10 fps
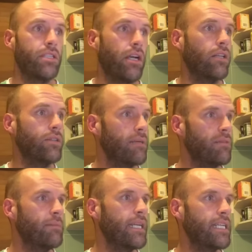So I looked up
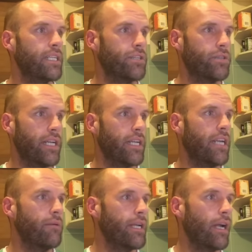the meat industry and
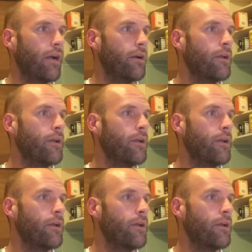here we go.